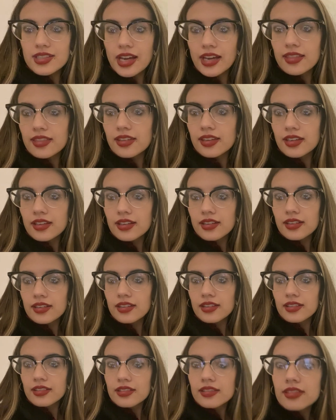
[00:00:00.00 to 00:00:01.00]
I think
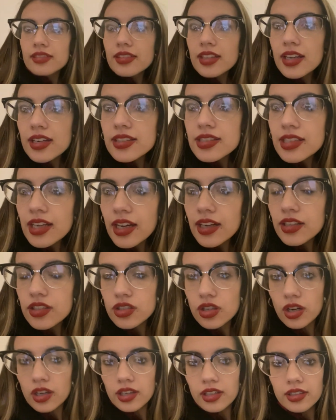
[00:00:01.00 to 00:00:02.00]
that it's kind of
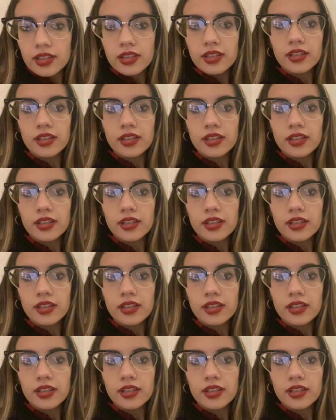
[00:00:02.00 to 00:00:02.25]
dark in